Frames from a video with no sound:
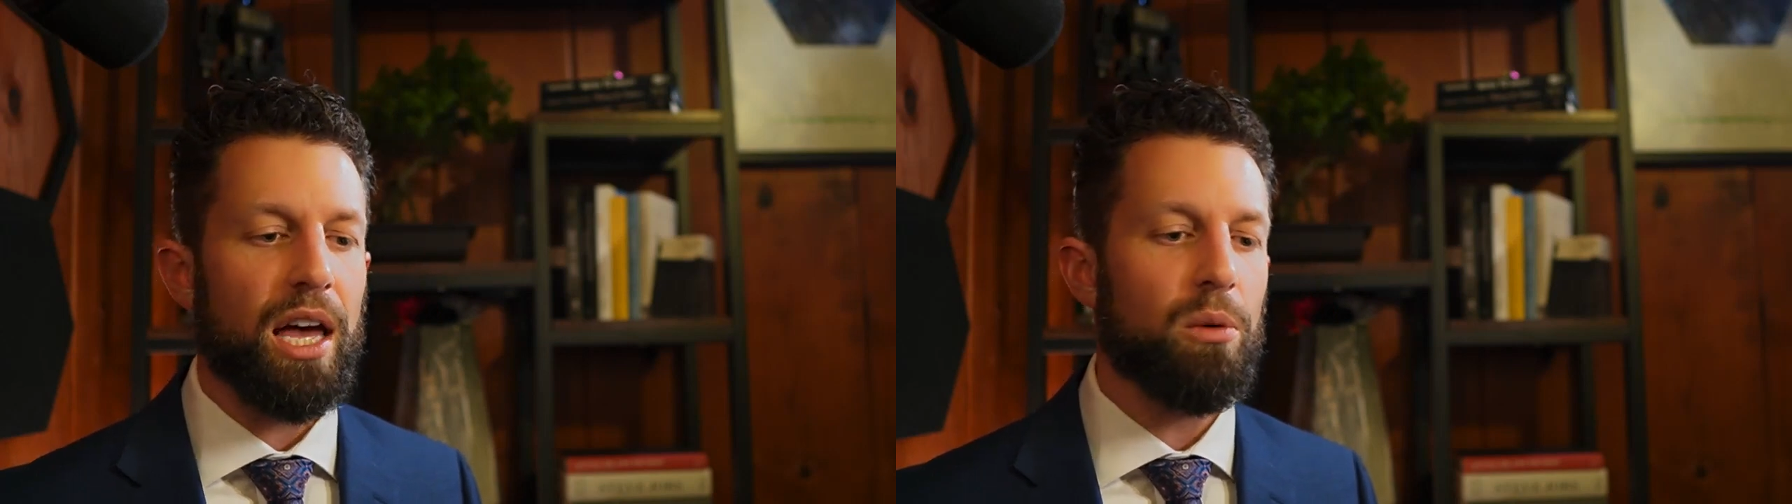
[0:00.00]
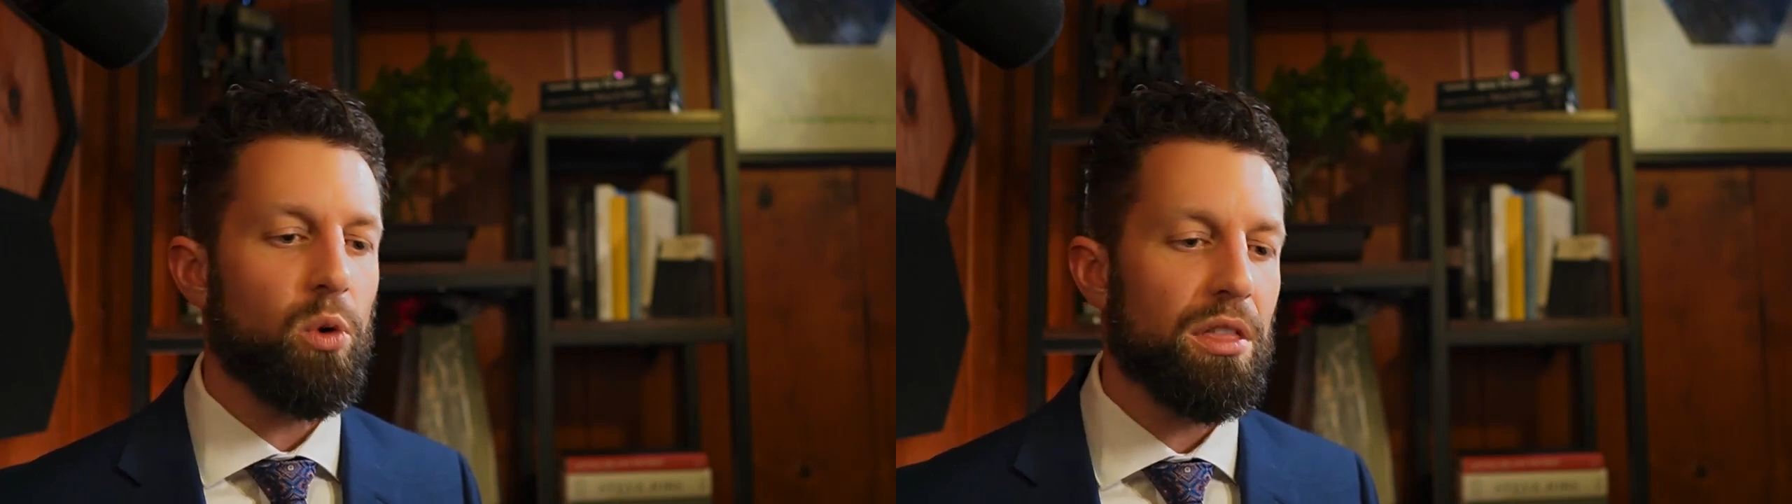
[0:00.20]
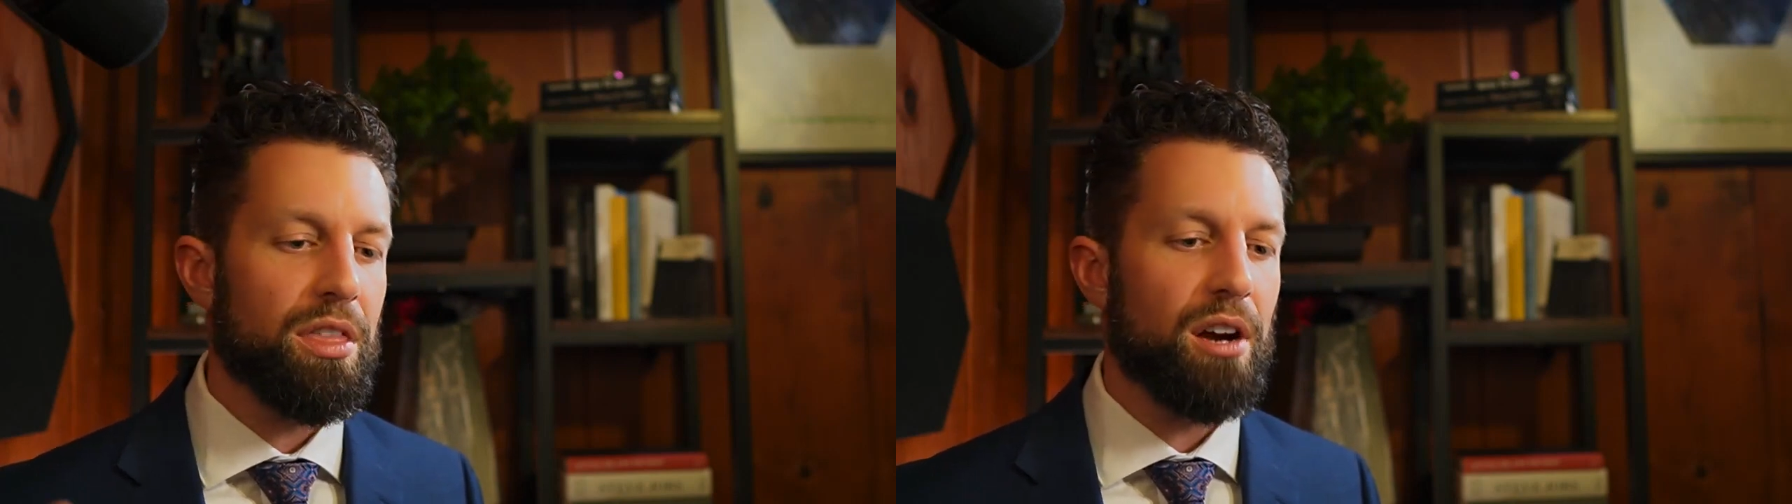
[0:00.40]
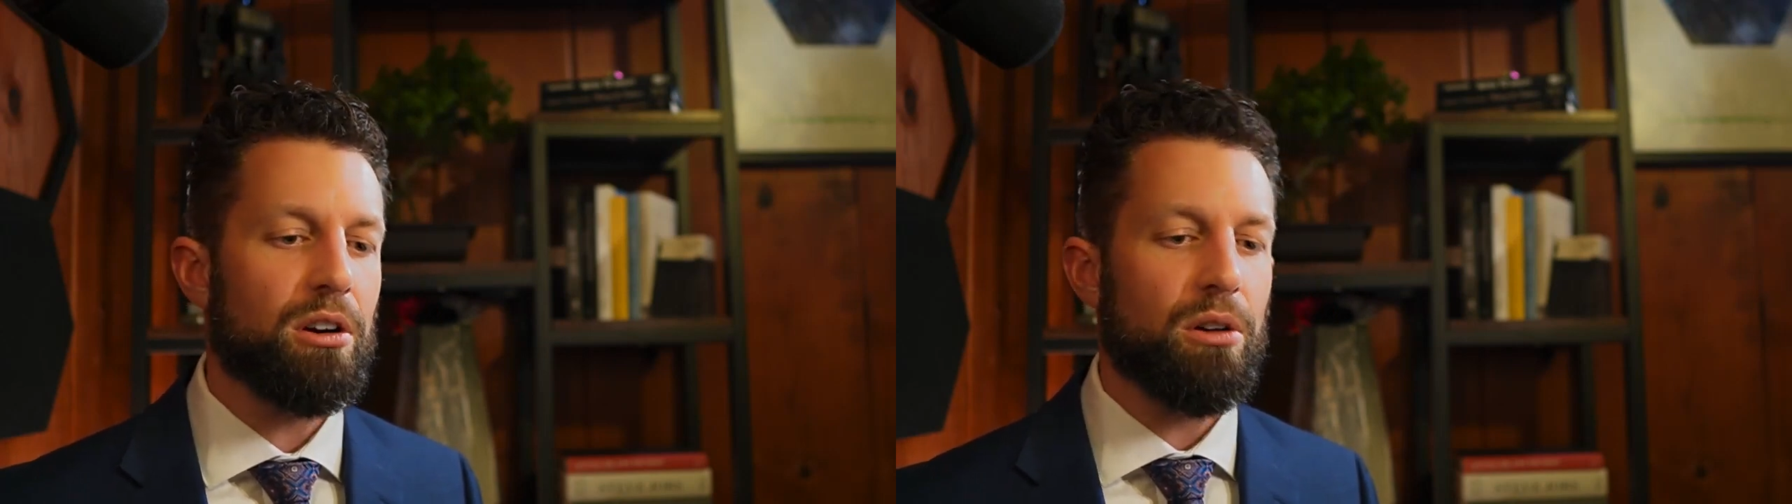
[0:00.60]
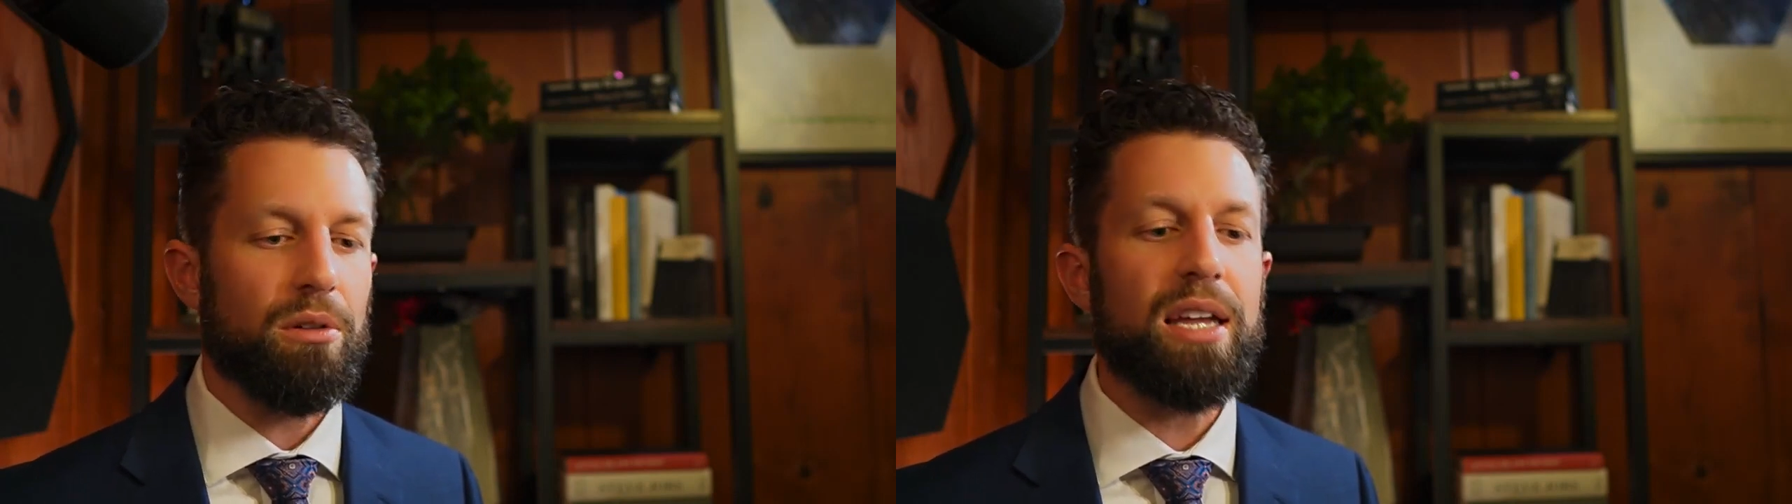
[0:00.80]
and what they're
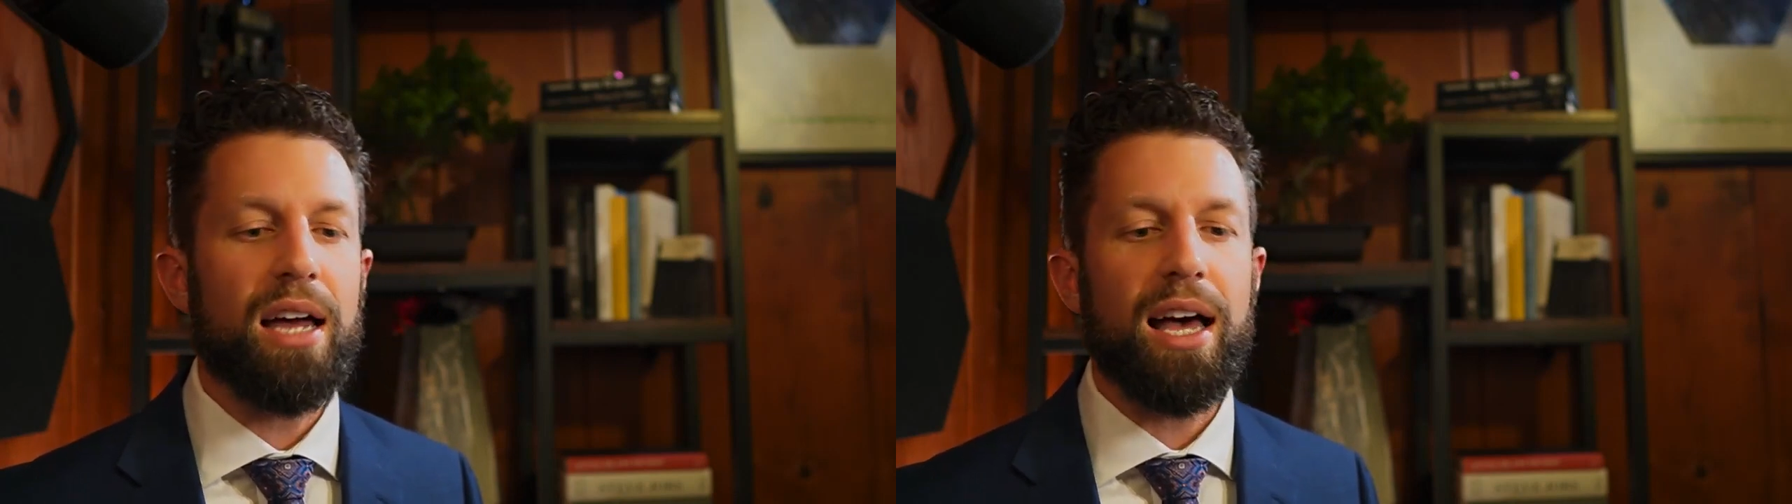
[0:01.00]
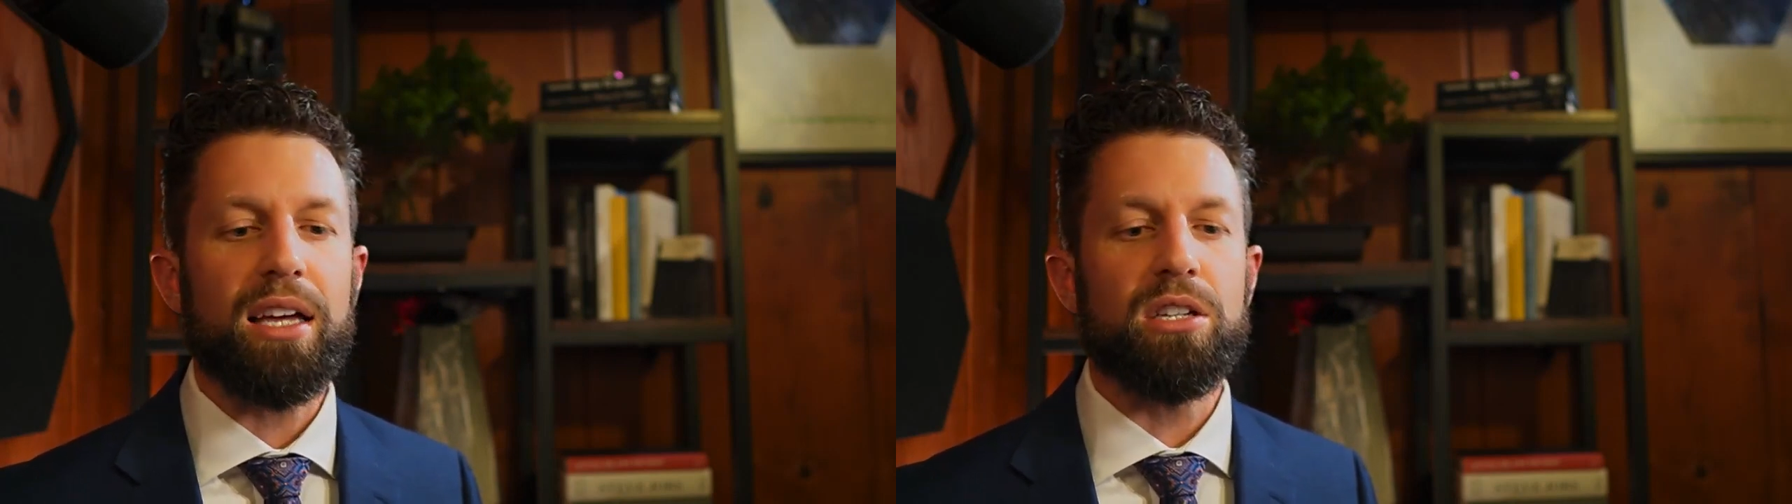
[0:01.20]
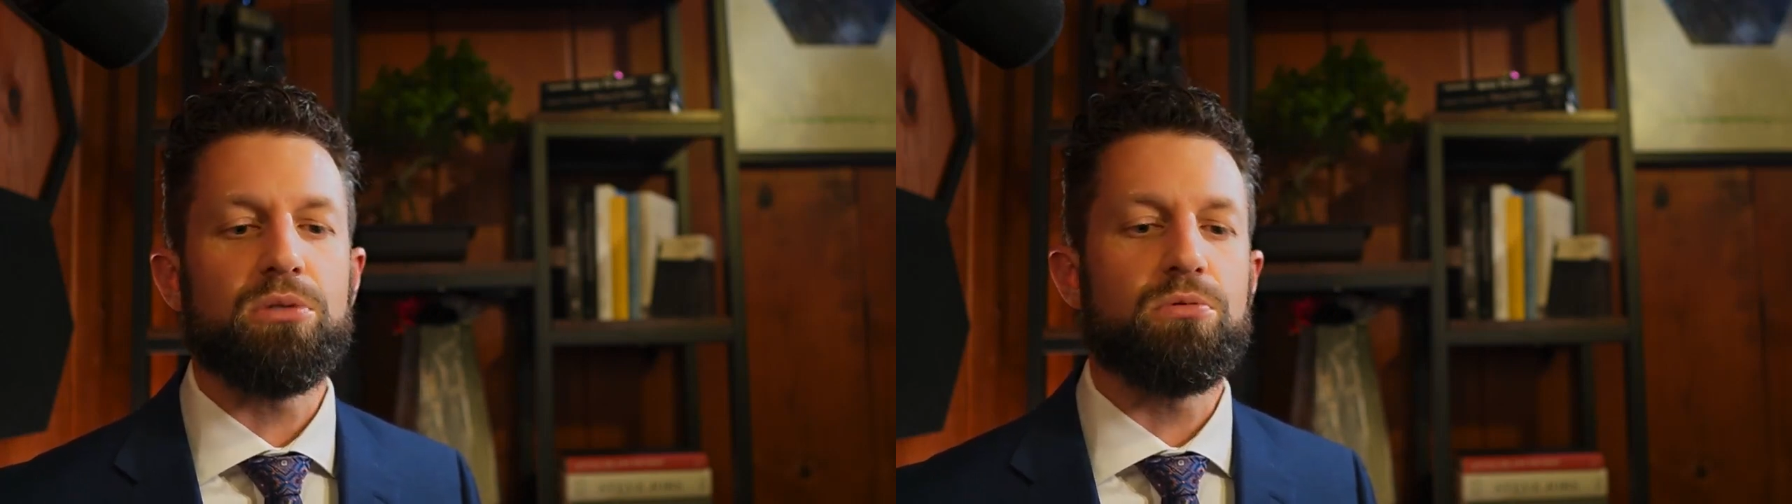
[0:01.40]
great at is